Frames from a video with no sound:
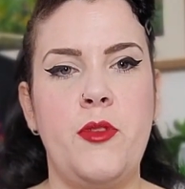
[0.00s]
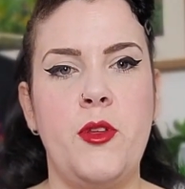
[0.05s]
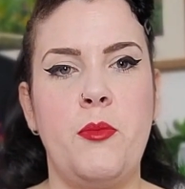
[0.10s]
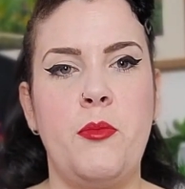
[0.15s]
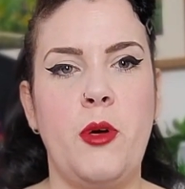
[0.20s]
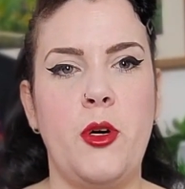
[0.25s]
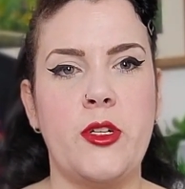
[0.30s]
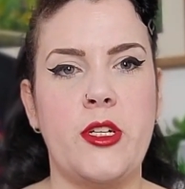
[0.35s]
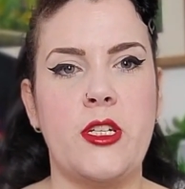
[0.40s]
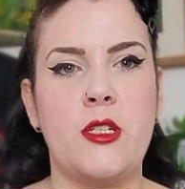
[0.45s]

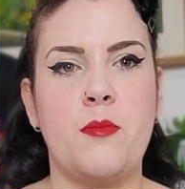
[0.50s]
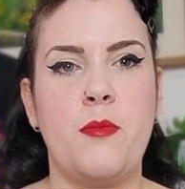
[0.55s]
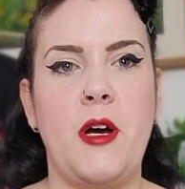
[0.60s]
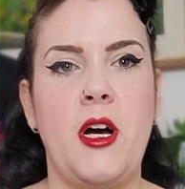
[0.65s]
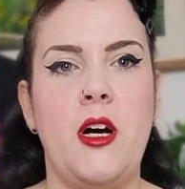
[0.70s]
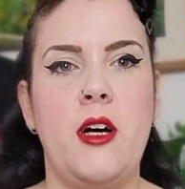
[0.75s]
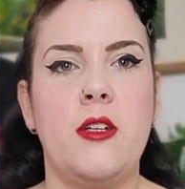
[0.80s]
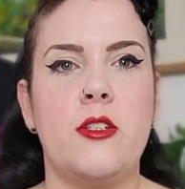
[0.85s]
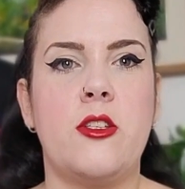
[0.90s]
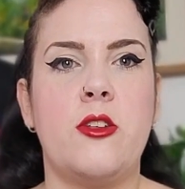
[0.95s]
bodice
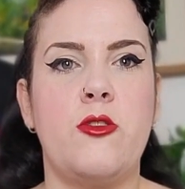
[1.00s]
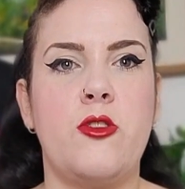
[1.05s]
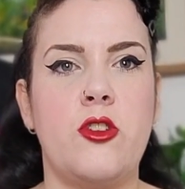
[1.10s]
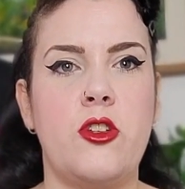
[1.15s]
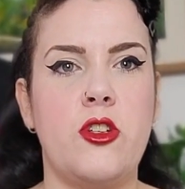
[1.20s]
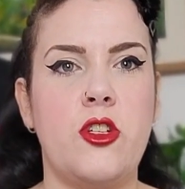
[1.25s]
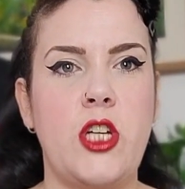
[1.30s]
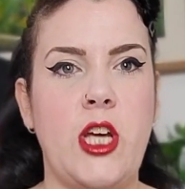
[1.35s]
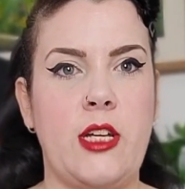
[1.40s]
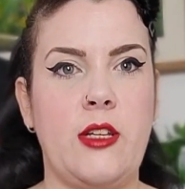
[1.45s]
part so to
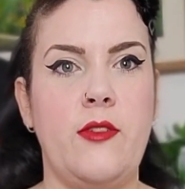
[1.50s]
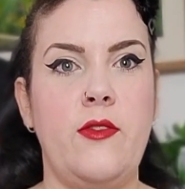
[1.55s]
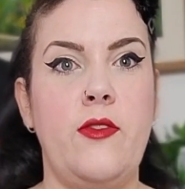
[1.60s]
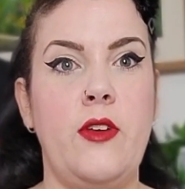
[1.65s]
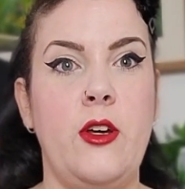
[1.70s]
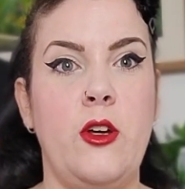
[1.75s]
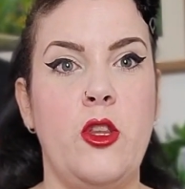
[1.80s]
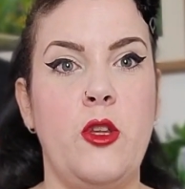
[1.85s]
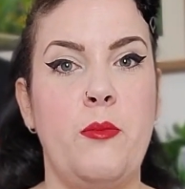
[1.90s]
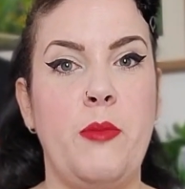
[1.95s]
check the fit
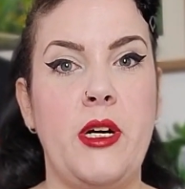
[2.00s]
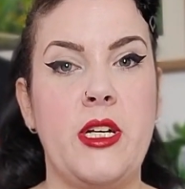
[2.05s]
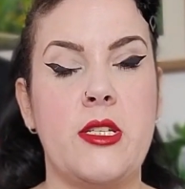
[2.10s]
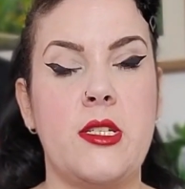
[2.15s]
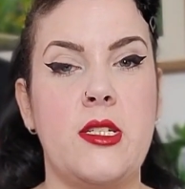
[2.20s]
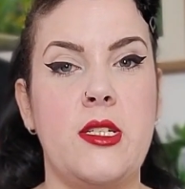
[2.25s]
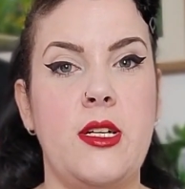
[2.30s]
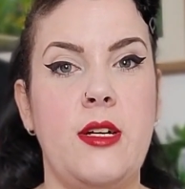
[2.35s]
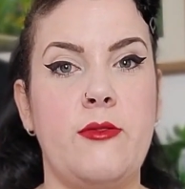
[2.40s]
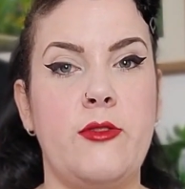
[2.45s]
on the bust
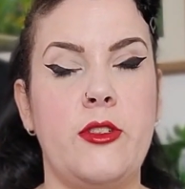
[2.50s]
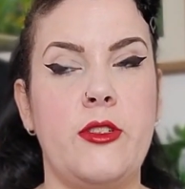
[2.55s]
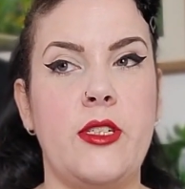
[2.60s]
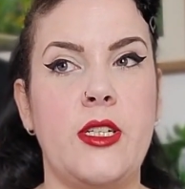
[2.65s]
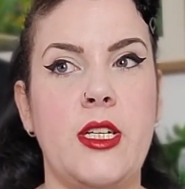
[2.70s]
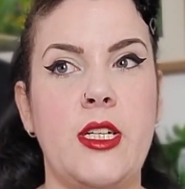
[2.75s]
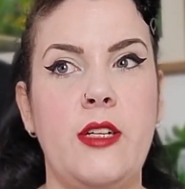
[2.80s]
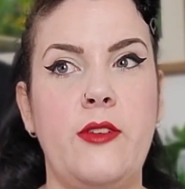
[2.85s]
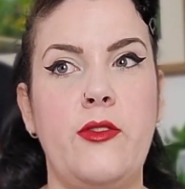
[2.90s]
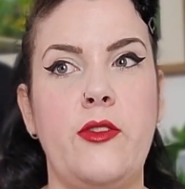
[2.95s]
and everything,
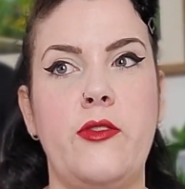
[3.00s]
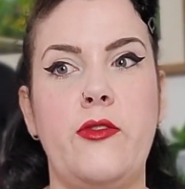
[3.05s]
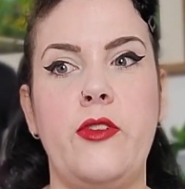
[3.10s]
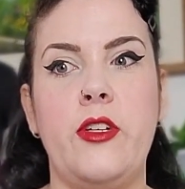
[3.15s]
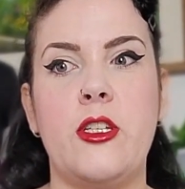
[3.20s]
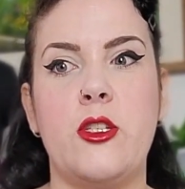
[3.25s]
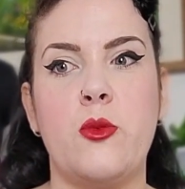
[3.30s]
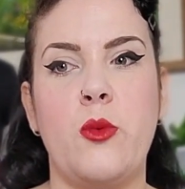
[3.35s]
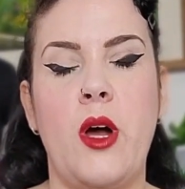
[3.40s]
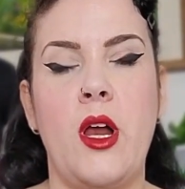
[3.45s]
and if it
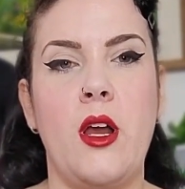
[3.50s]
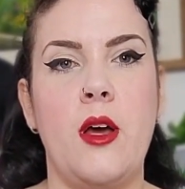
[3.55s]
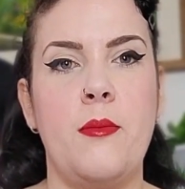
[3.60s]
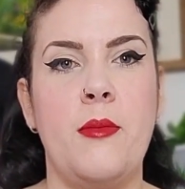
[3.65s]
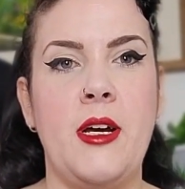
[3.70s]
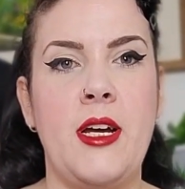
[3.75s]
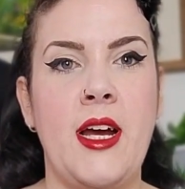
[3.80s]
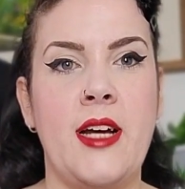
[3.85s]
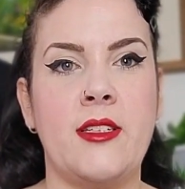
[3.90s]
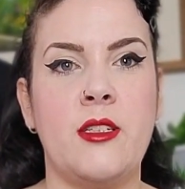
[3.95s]
fits well I
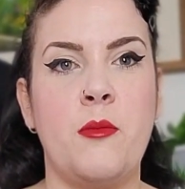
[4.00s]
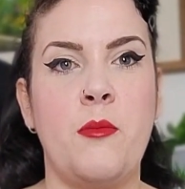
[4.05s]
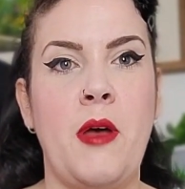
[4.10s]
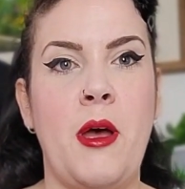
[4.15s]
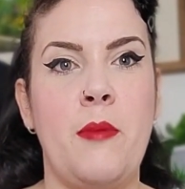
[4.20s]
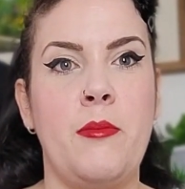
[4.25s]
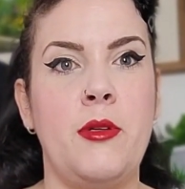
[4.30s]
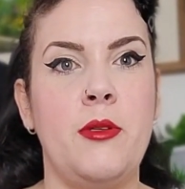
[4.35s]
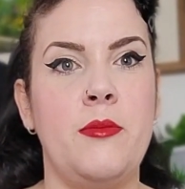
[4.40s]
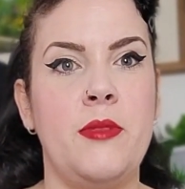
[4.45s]
might add the
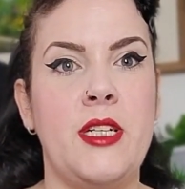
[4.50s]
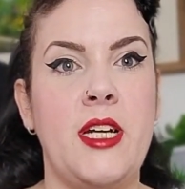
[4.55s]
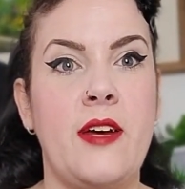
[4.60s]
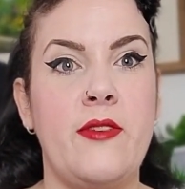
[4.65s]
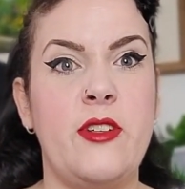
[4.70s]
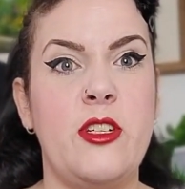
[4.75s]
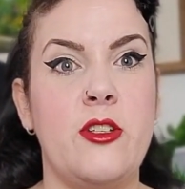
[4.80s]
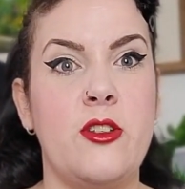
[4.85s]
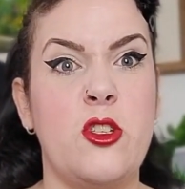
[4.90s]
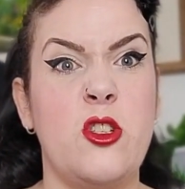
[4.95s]
peplum and have
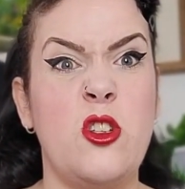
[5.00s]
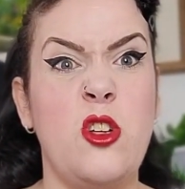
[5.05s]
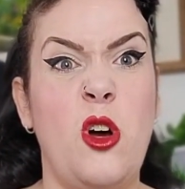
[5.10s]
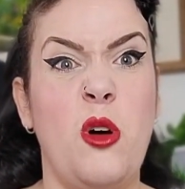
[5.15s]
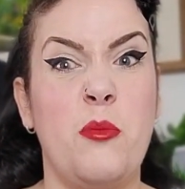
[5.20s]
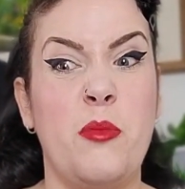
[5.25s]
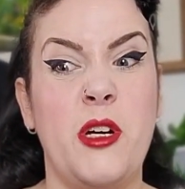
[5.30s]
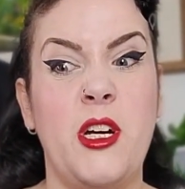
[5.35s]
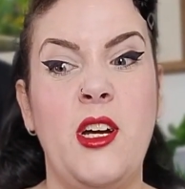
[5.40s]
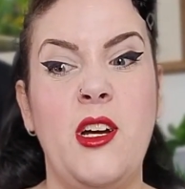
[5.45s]
it as a top.